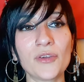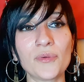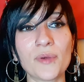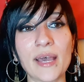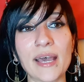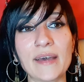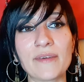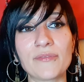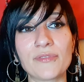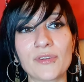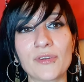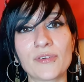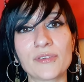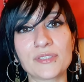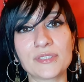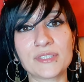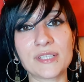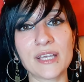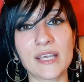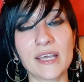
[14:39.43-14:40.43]
who have
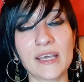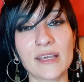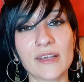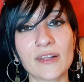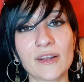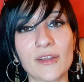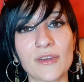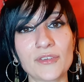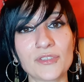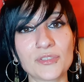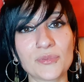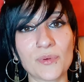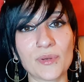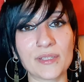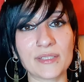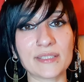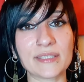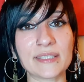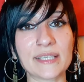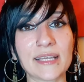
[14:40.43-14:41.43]
lost close
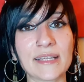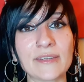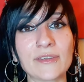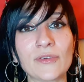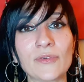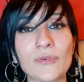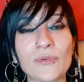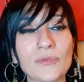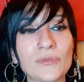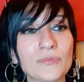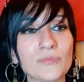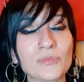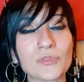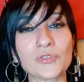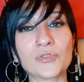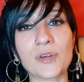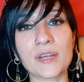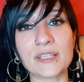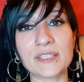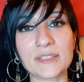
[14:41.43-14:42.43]
ones and or were
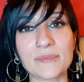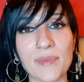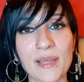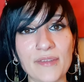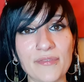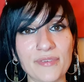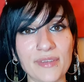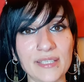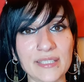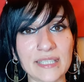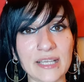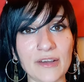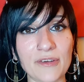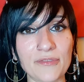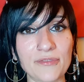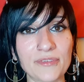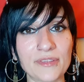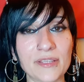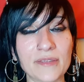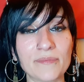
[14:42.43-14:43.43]
trying to manifest
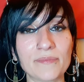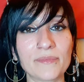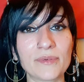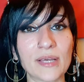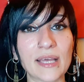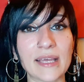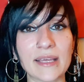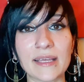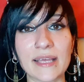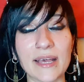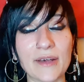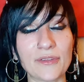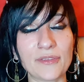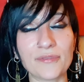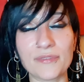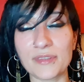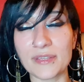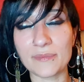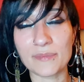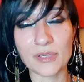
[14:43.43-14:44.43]
health for them uh,
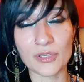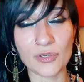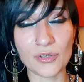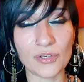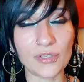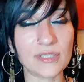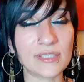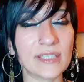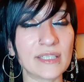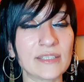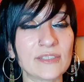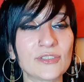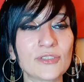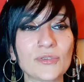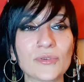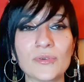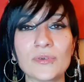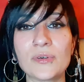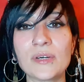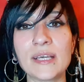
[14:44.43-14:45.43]
health for them and
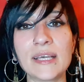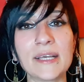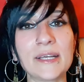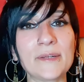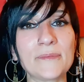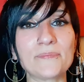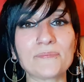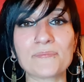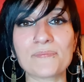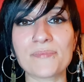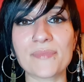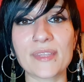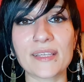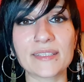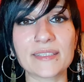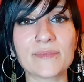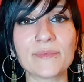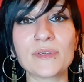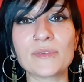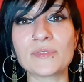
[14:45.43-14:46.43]
couldn't or
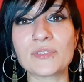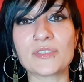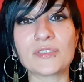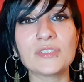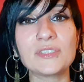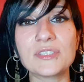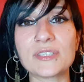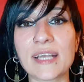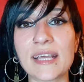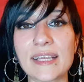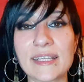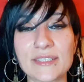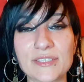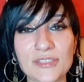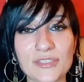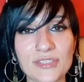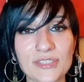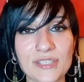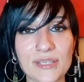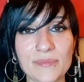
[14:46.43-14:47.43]
something that's just
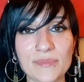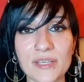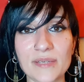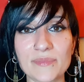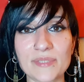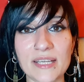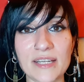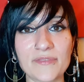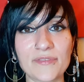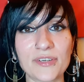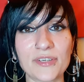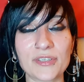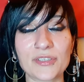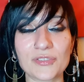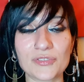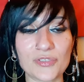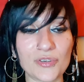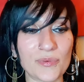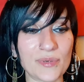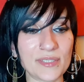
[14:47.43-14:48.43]
it's just sometimes out of our
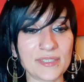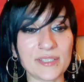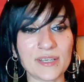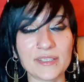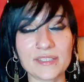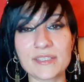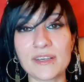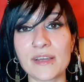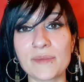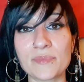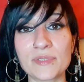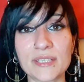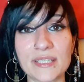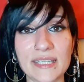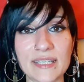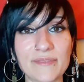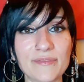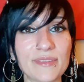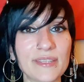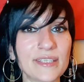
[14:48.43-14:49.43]
control when it's our time to
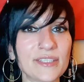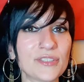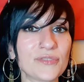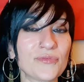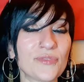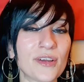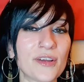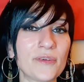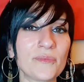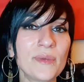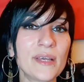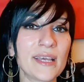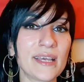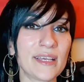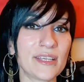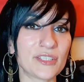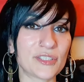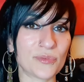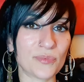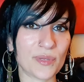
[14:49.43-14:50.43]
leave this realm
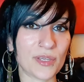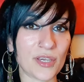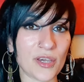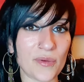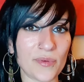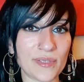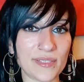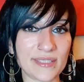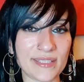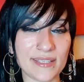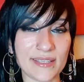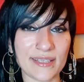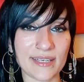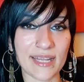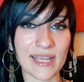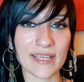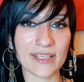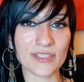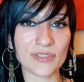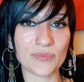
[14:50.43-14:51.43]
so we go into the
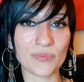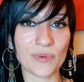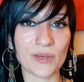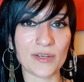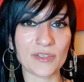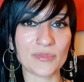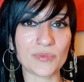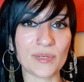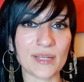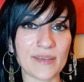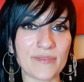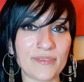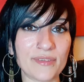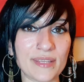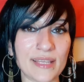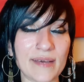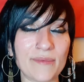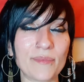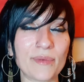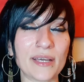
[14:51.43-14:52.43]
next world whatever
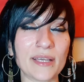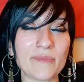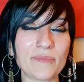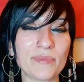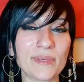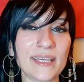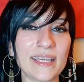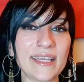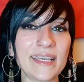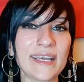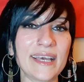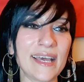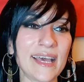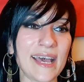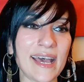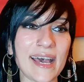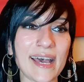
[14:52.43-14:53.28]
that might be